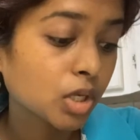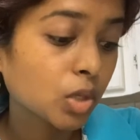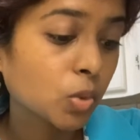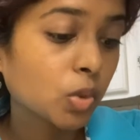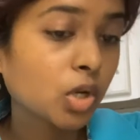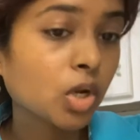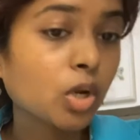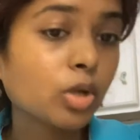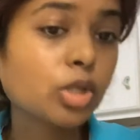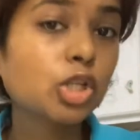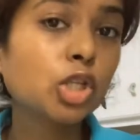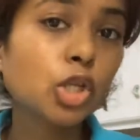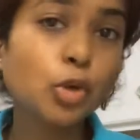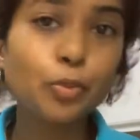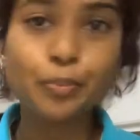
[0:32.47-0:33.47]
go along
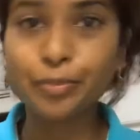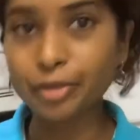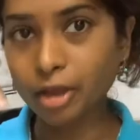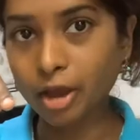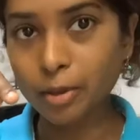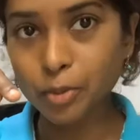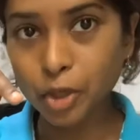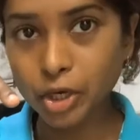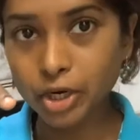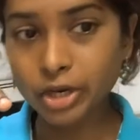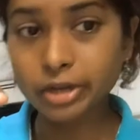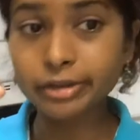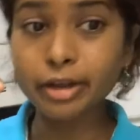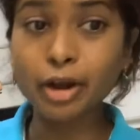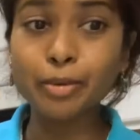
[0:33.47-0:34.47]
so I'm gonna
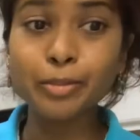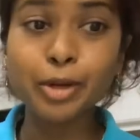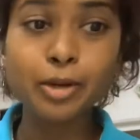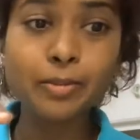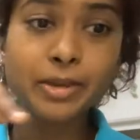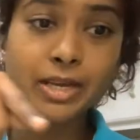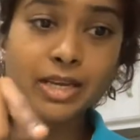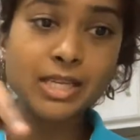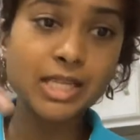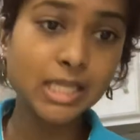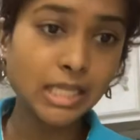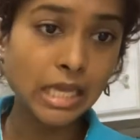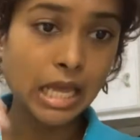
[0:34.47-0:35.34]
look down below because